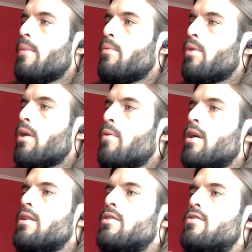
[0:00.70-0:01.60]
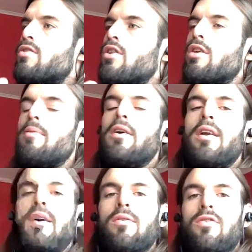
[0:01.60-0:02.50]
what I want to talk about
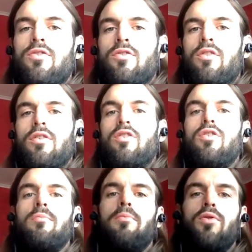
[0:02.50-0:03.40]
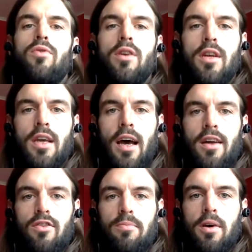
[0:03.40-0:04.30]
now is just the community
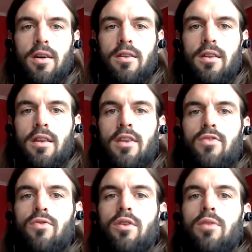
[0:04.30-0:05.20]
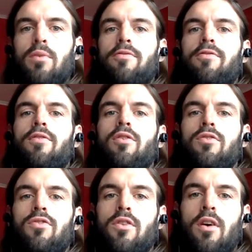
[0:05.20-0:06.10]
aspect, and that's really what
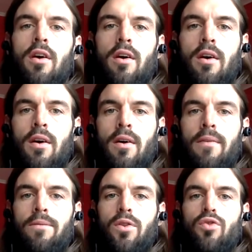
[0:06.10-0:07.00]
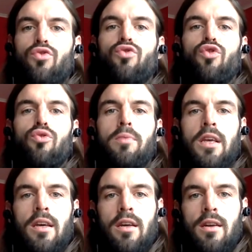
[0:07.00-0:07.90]
first drew
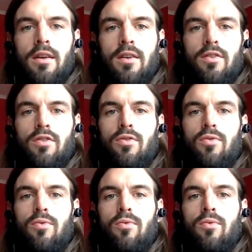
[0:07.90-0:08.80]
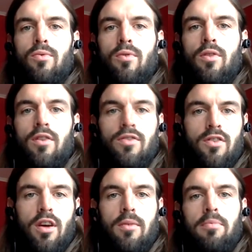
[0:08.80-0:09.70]
me in to this
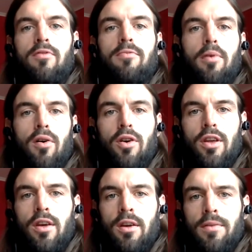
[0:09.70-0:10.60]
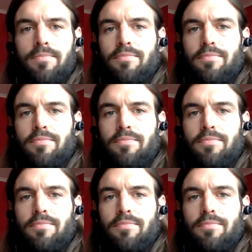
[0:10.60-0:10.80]
type of partying.